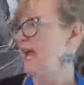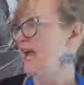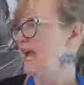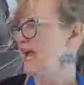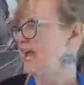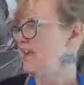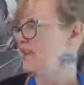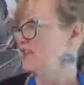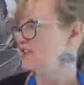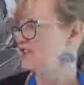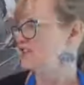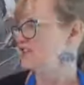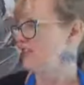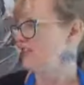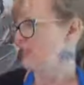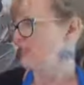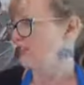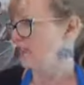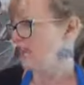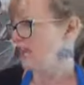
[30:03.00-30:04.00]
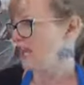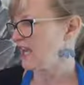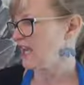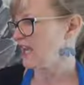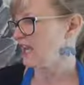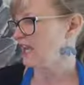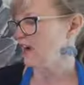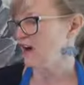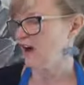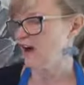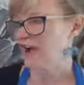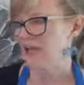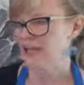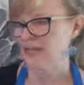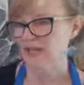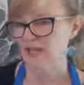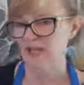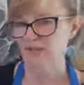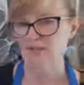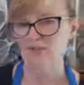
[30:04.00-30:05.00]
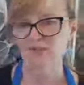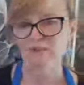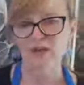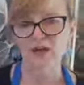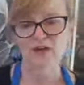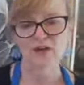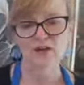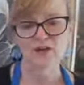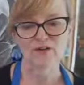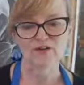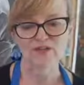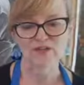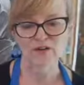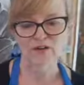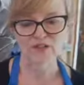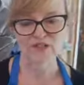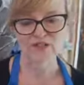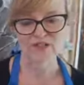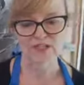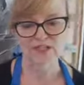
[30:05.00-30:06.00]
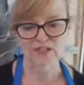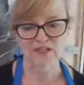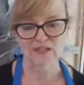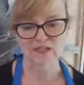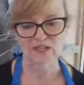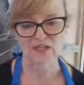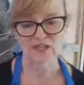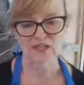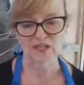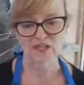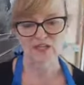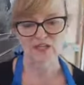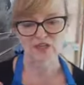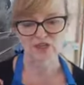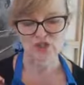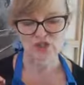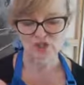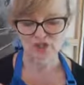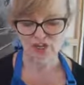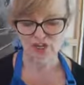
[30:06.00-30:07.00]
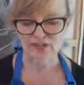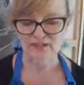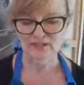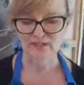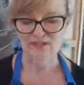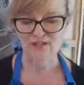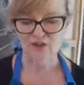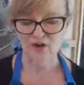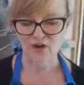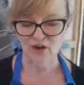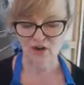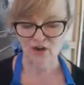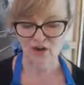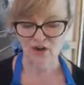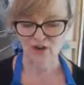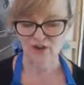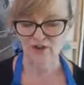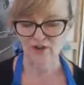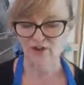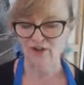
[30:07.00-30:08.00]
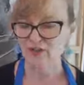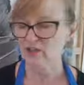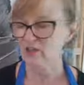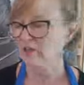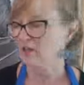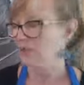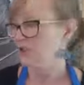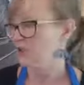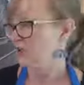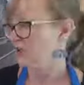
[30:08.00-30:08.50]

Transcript: and then I am focusing just on